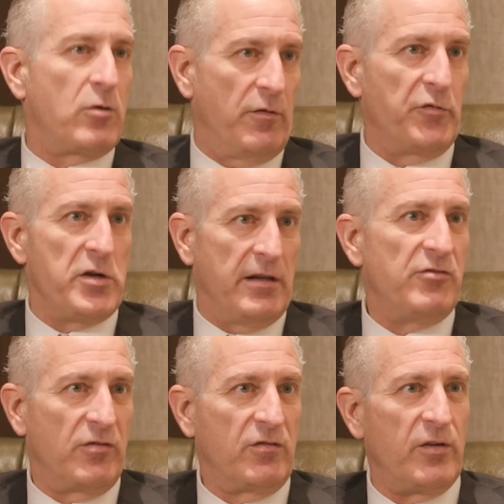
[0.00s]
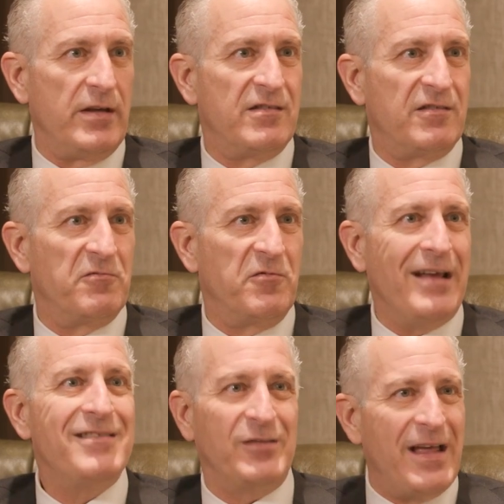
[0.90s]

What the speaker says: anchor of real interest rates, right?